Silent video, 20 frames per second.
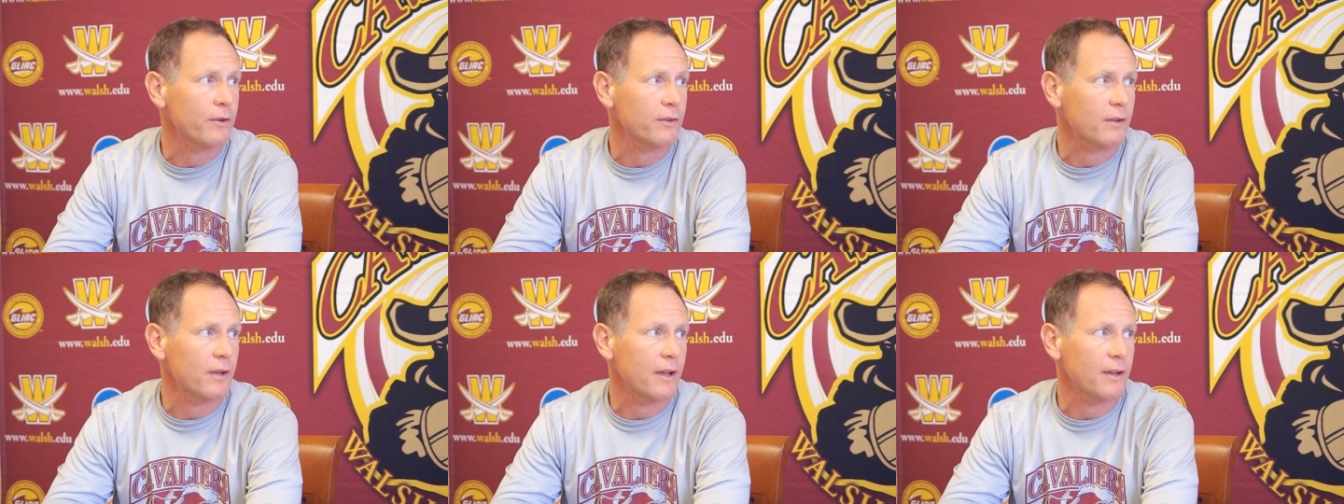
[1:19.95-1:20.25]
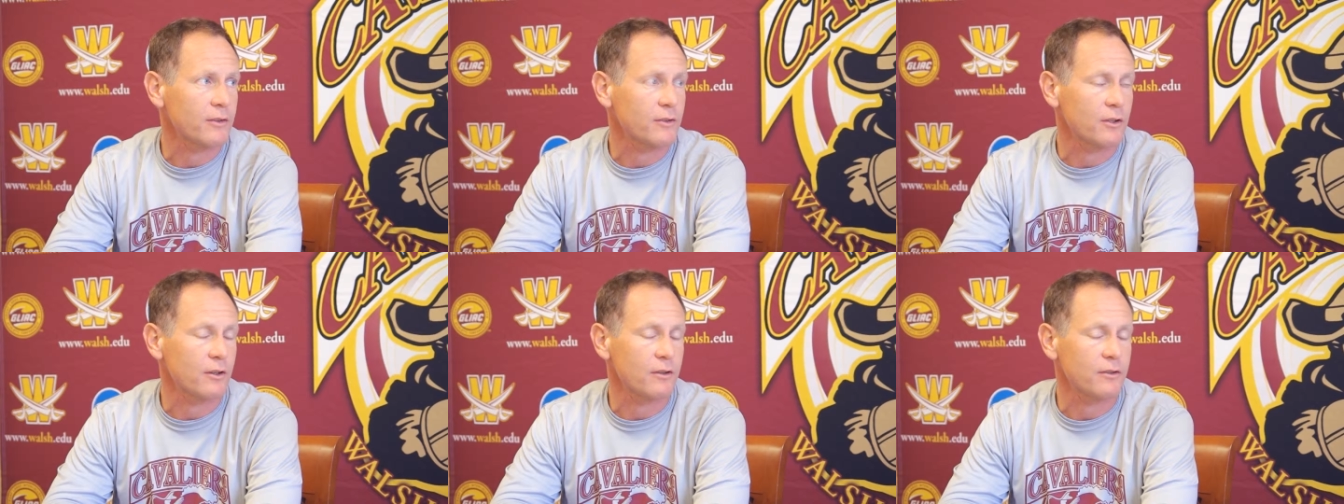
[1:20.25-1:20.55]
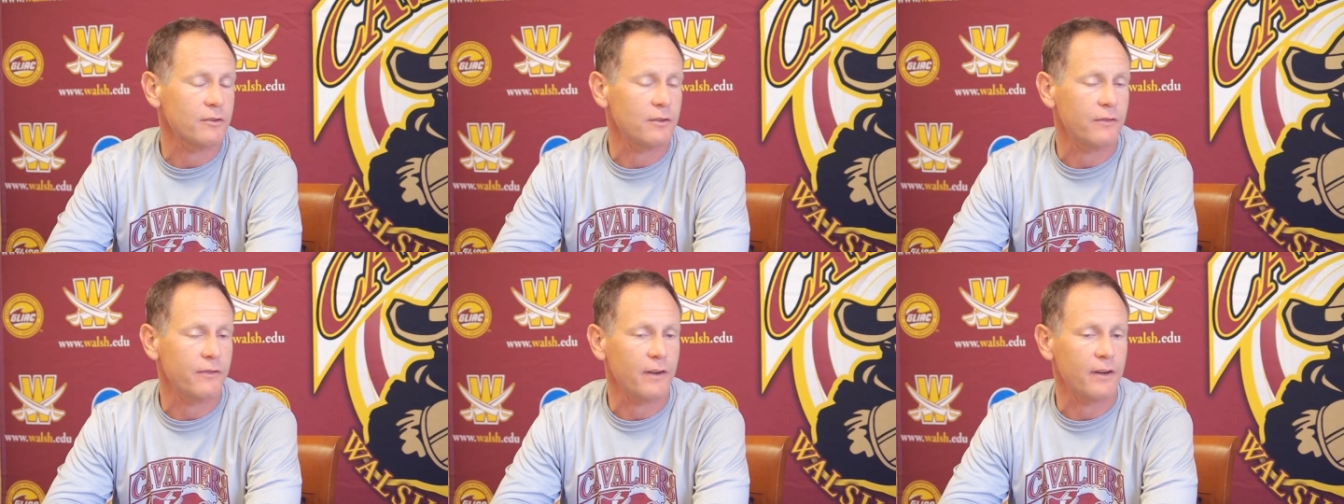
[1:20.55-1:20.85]
for us last
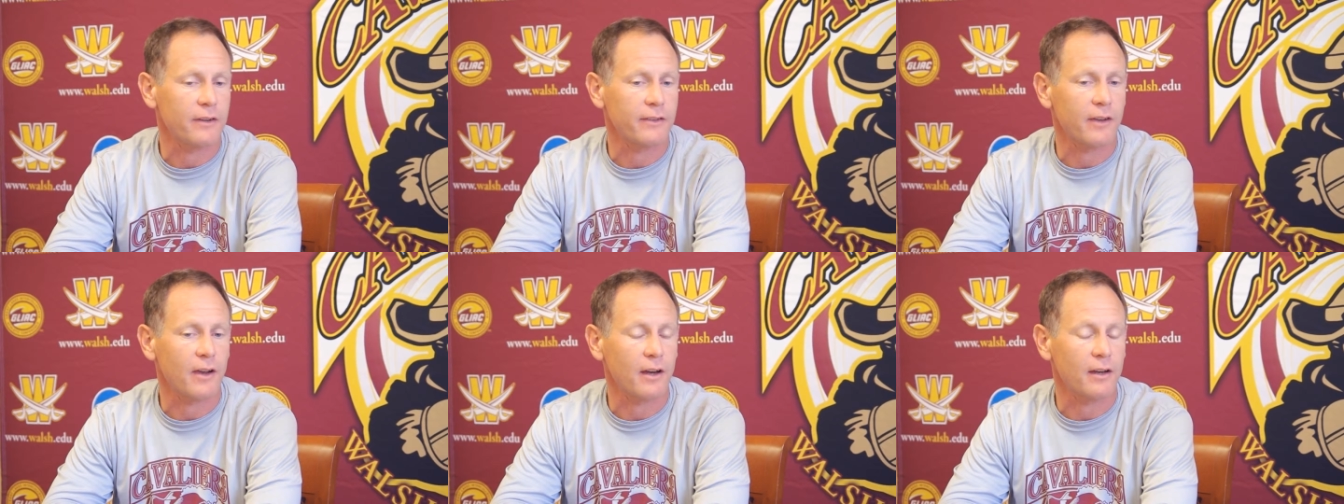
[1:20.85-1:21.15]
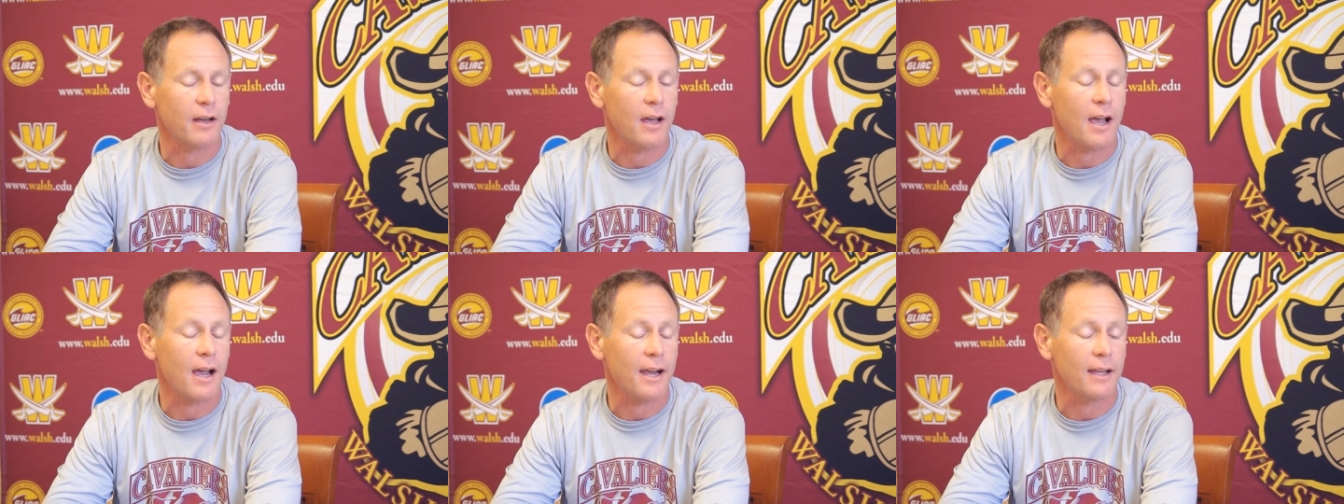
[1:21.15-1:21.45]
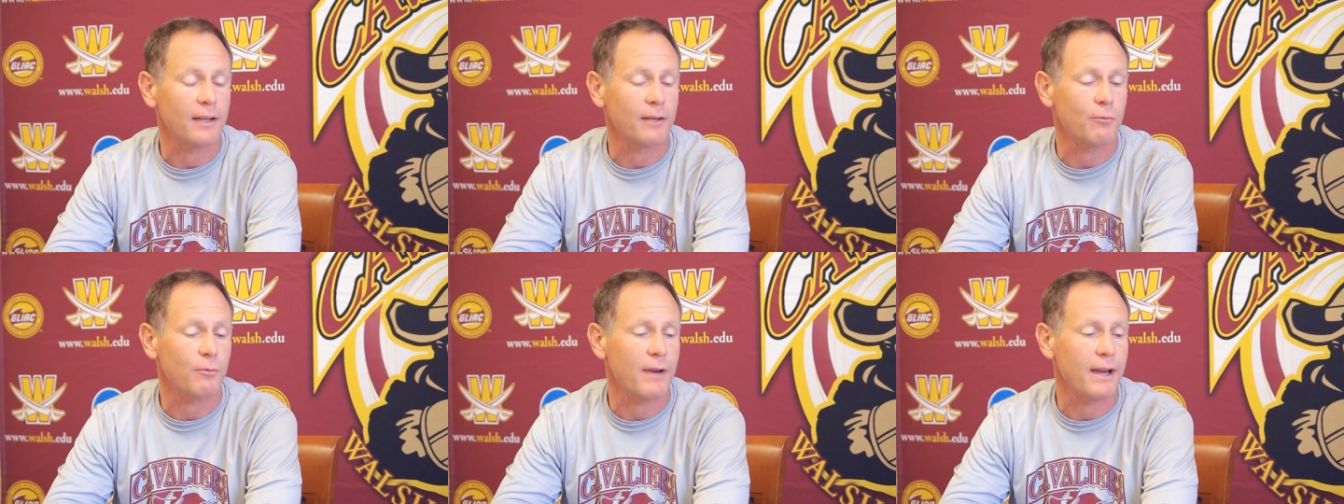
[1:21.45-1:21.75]
year. She finished high,
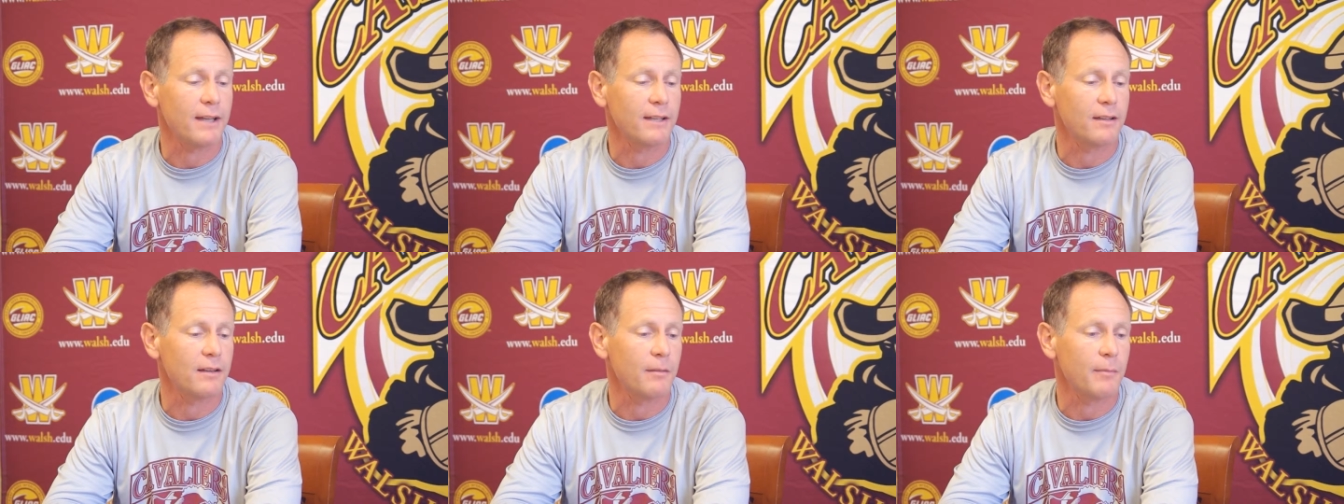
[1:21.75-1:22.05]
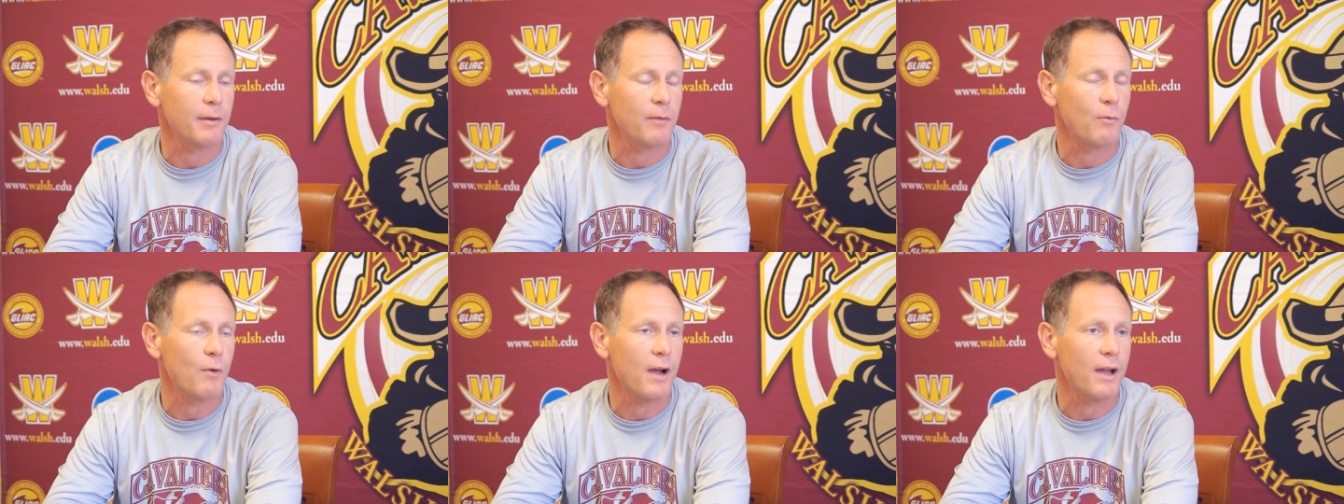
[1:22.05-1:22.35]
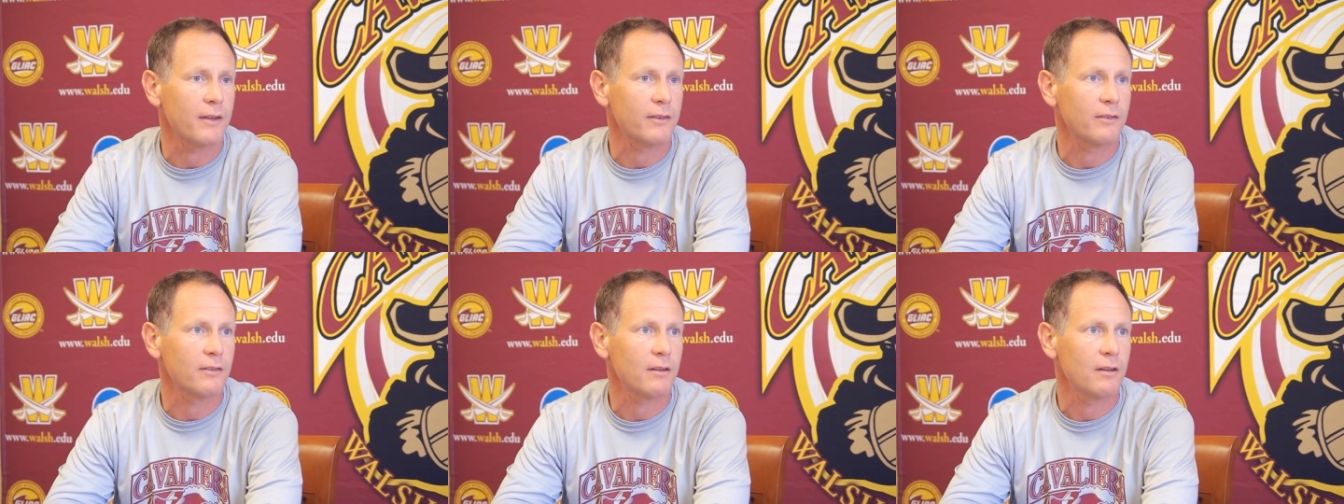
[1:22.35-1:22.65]
highly ranked in the
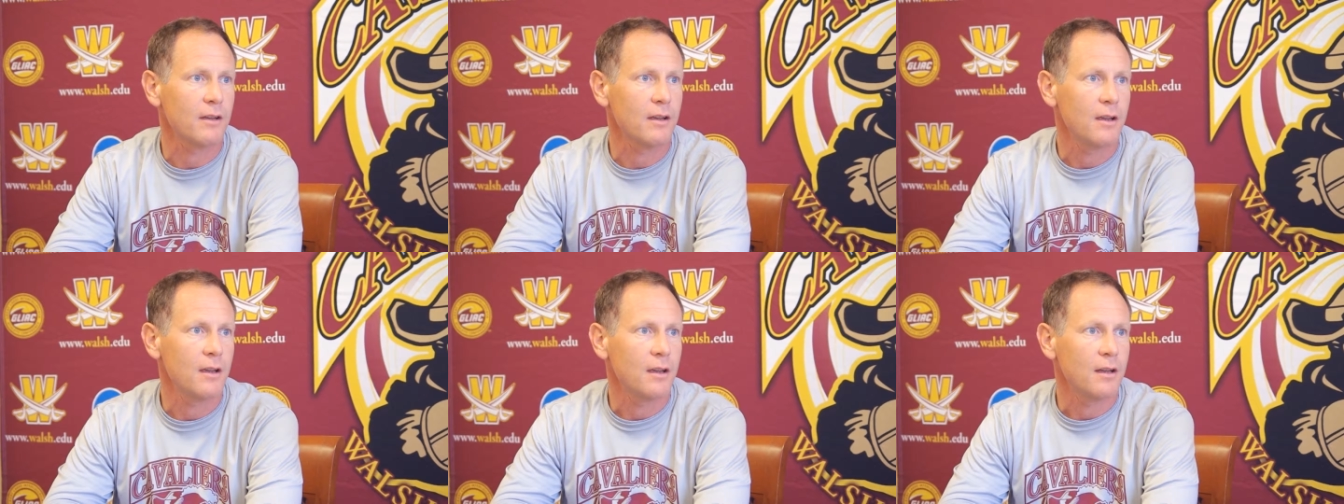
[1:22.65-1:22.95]
Midwest.